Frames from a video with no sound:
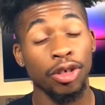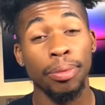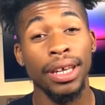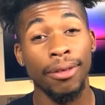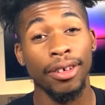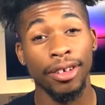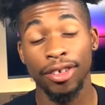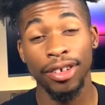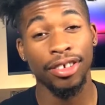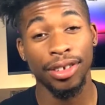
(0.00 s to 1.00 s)
be able to
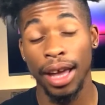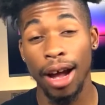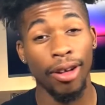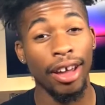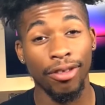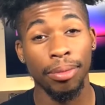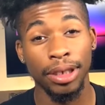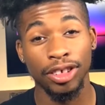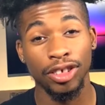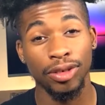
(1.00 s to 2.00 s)
increase however
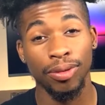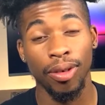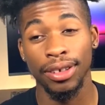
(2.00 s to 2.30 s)
much you want,